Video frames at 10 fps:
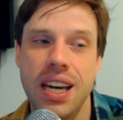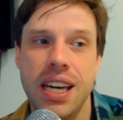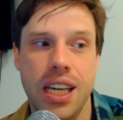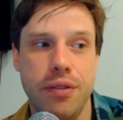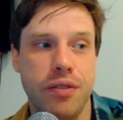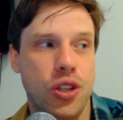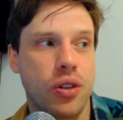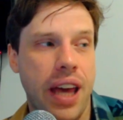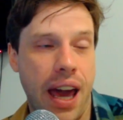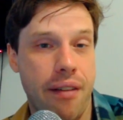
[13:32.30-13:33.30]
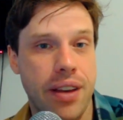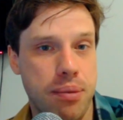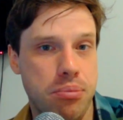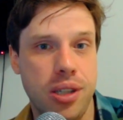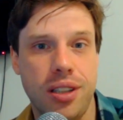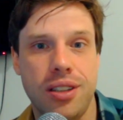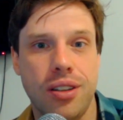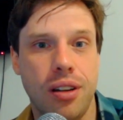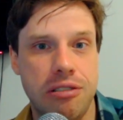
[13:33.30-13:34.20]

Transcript: even if you don't have that $1 million